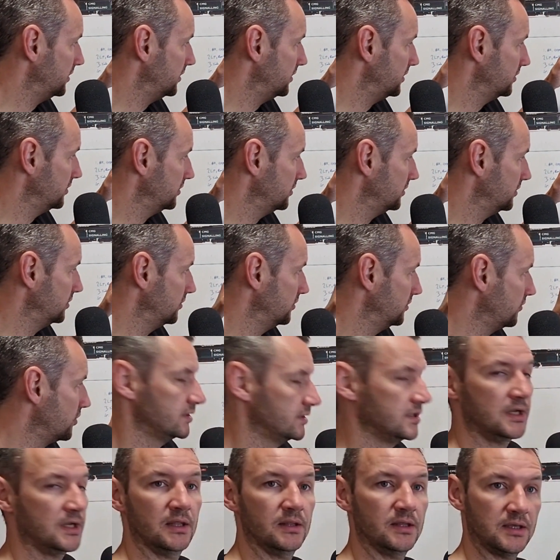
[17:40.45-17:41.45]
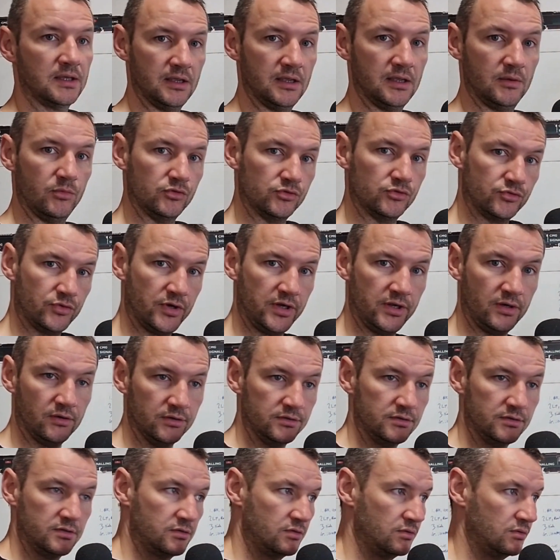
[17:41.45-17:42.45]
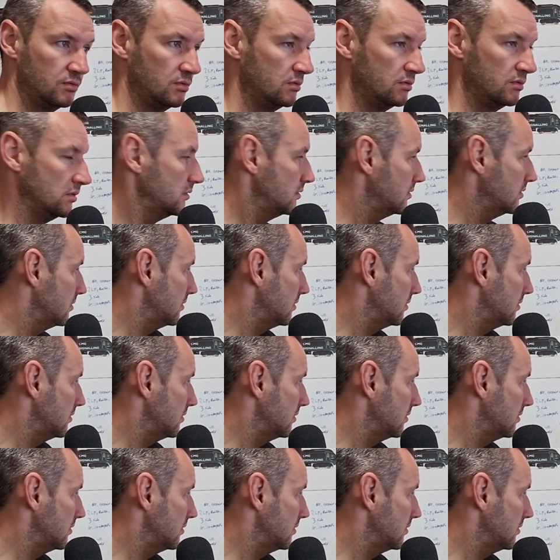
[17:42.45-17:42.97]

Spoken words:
You've got to get the cables right into